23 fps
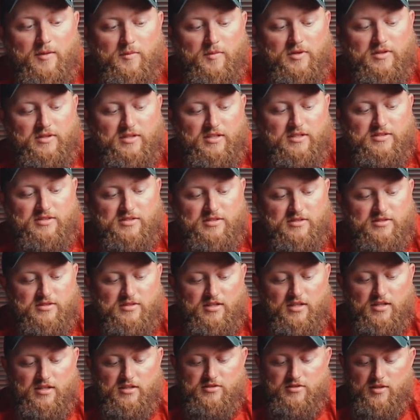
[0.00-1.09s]
But this is
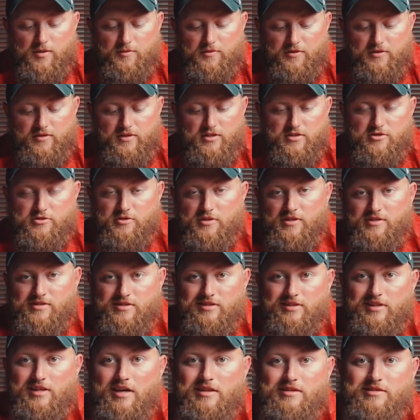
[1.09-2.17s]
something that treats the
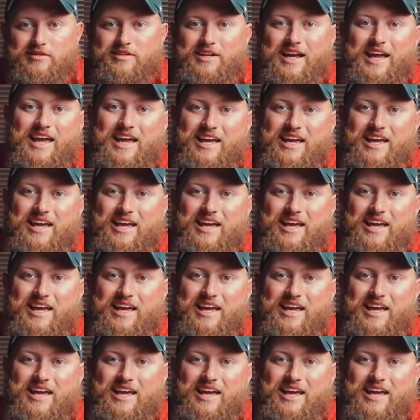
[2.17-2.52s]
leather,